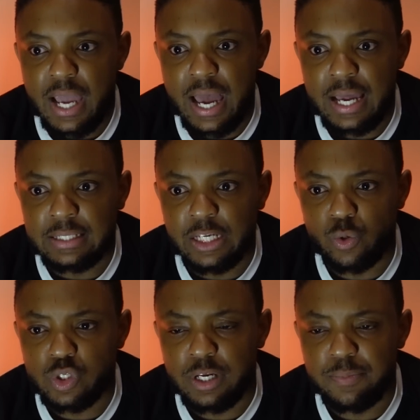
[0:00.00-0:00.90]
And it
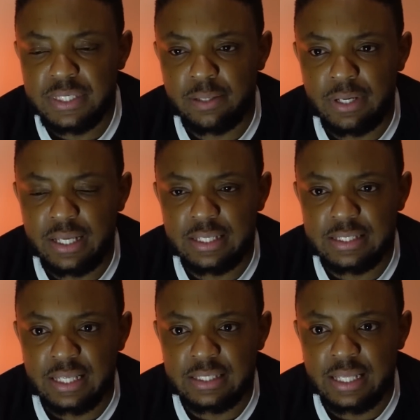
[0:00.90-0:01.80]
was going to be similar in the
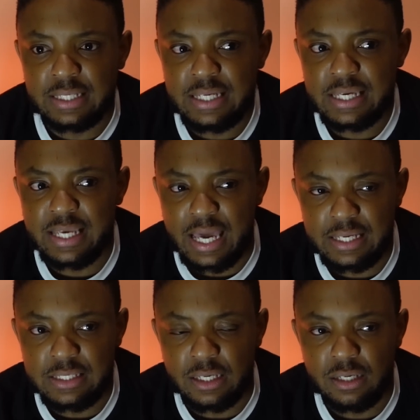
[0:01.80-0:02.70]
sense that TS
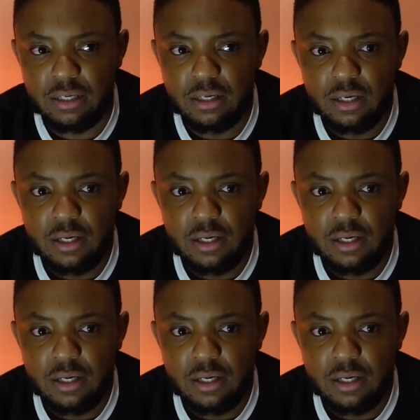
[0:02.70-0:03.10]
Galaxy